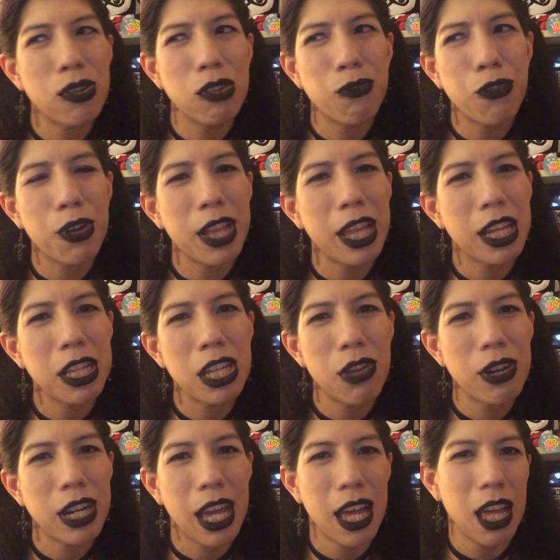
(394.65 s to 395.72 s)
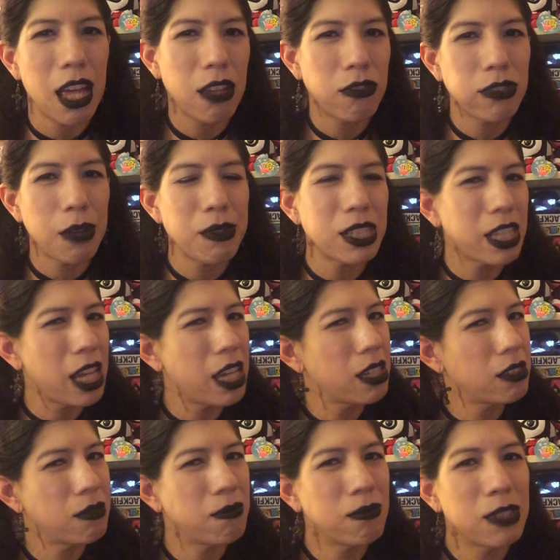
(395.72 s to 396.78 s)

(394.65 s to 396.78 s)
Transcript: group for like a year and a half, I would say.